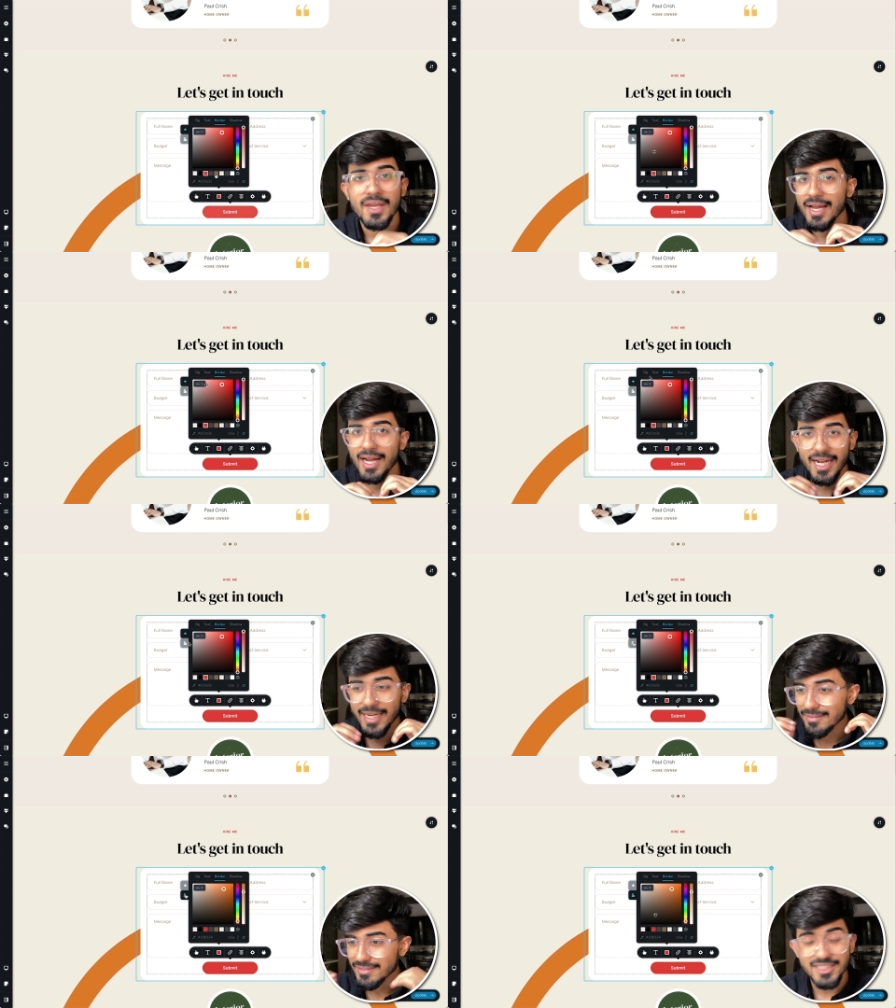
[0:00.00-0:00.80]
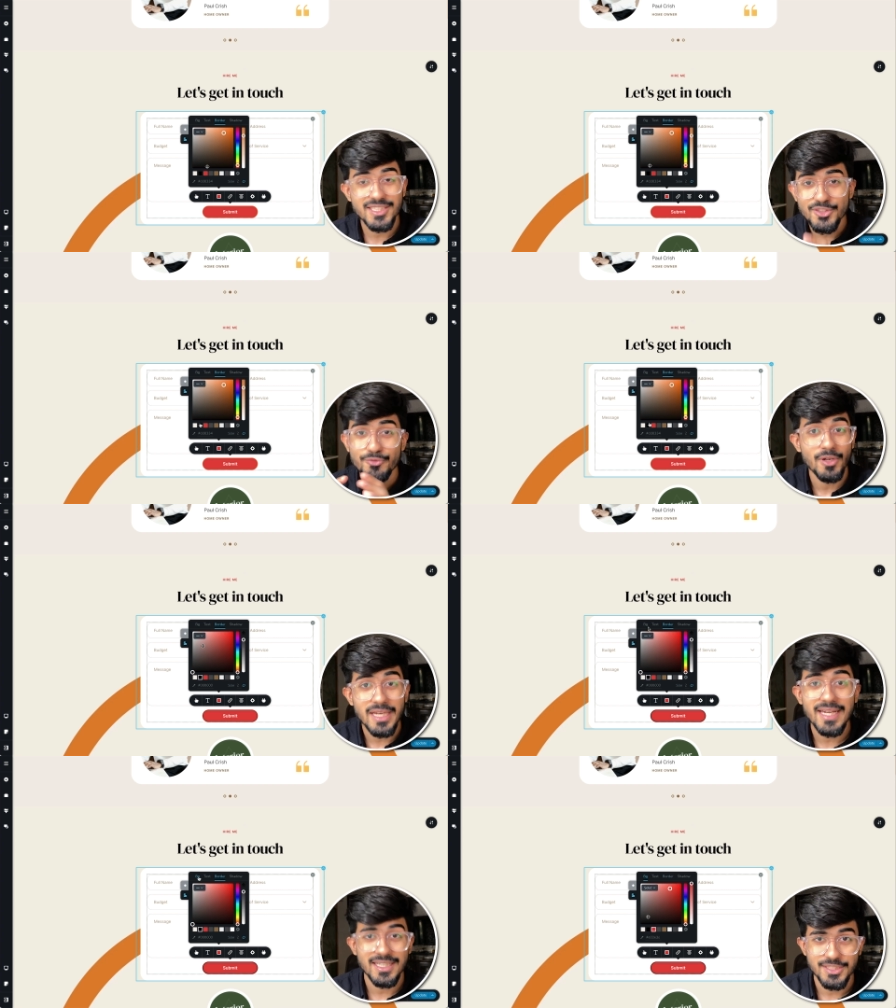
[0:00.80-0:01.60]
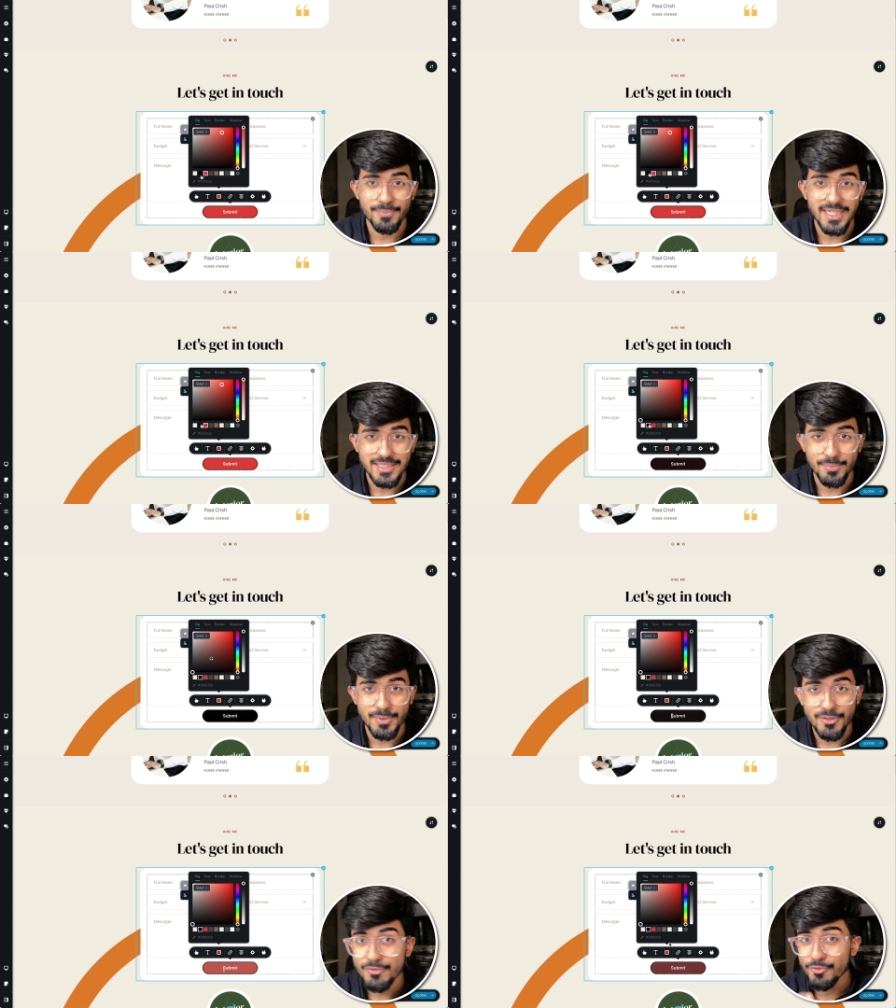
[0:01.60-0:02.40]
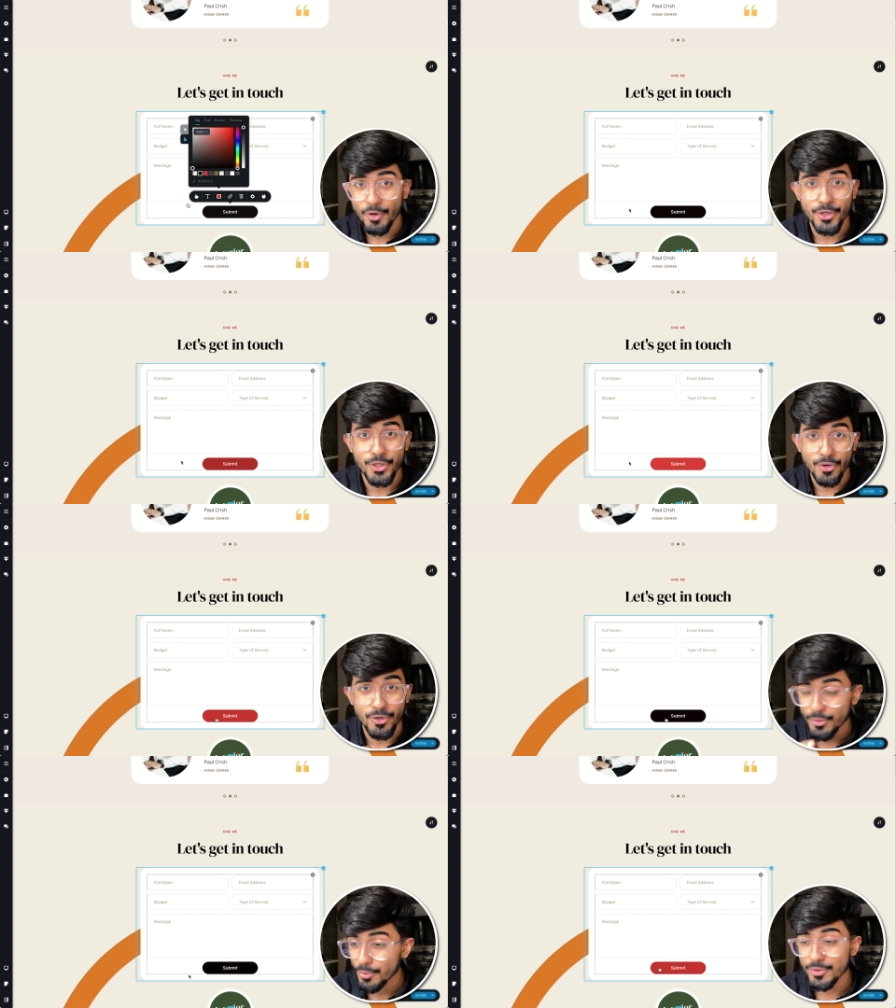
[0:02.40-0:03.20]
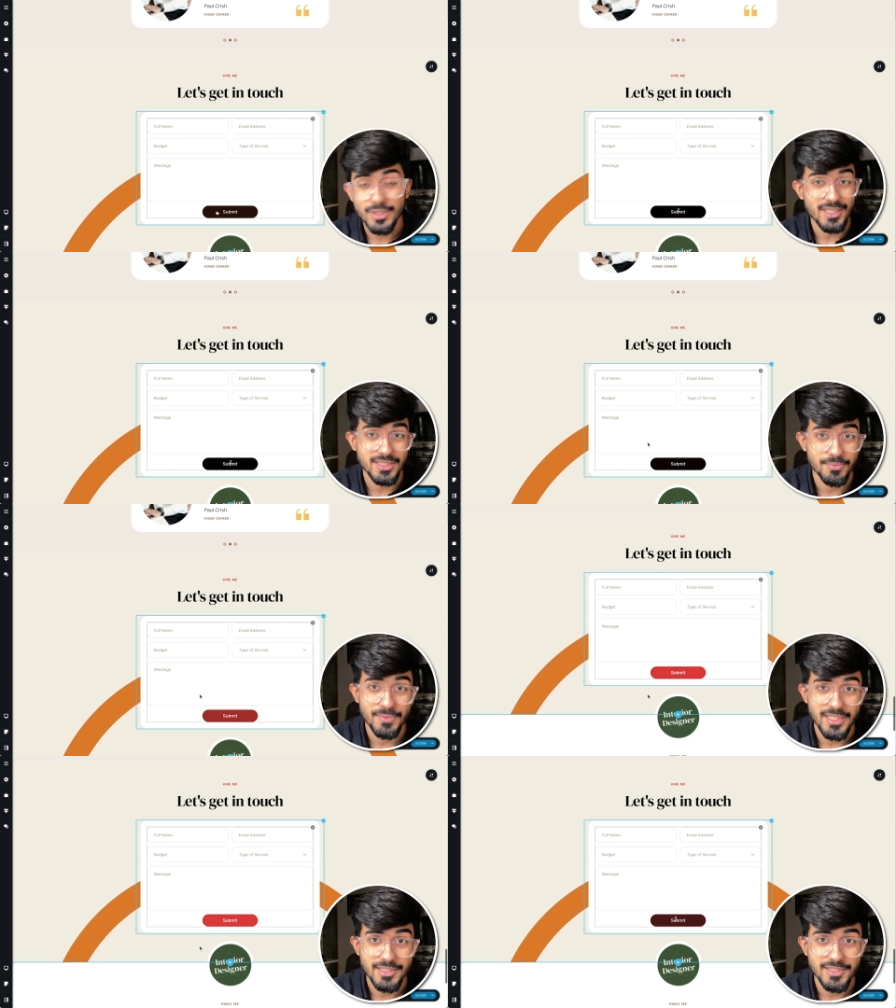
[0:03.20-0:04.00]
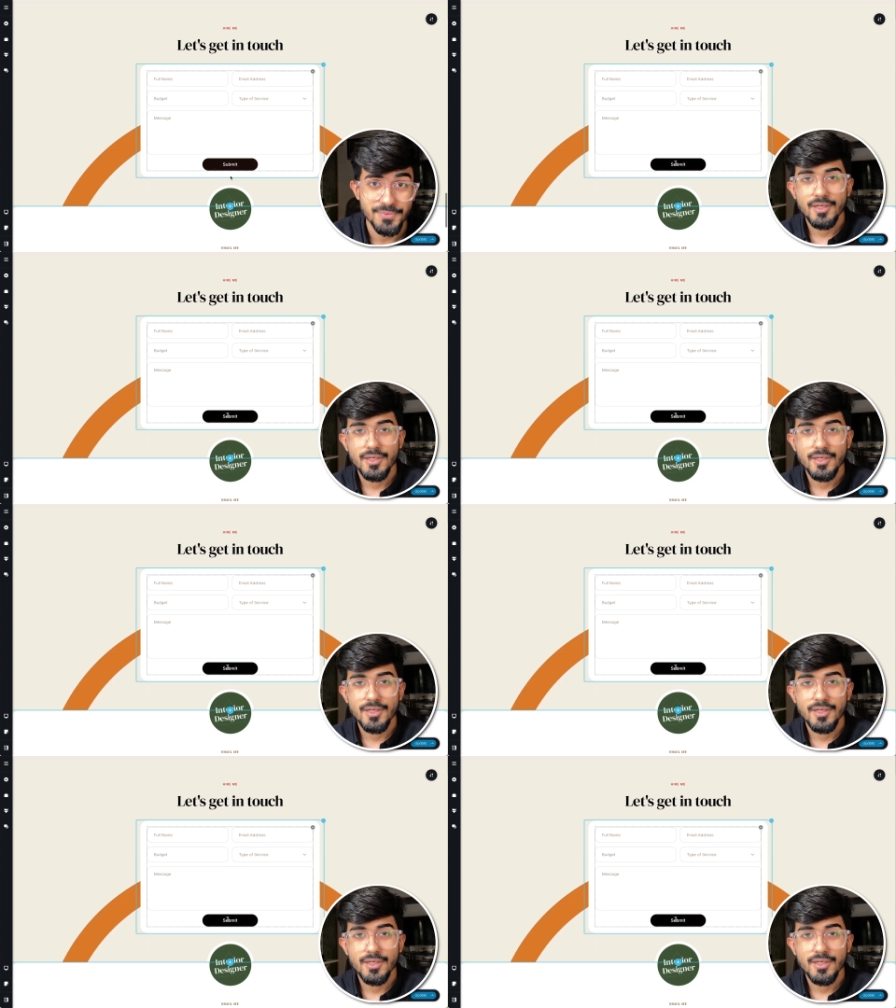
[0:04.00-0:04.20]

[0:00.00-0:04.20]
and this is fully customizable for your own custom needs.